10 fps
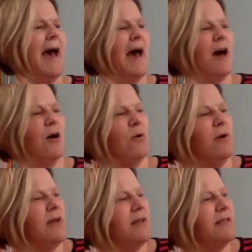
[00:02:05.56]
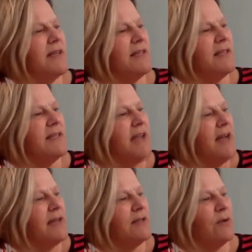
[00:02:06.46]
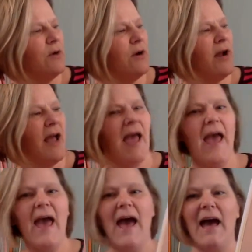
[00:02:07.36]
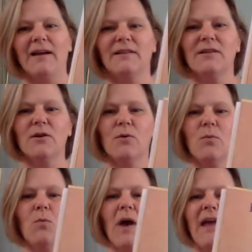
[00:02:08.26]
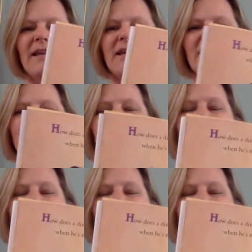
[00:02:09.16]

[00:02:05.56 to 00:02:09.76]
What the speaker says: How does a dinosaur act when he's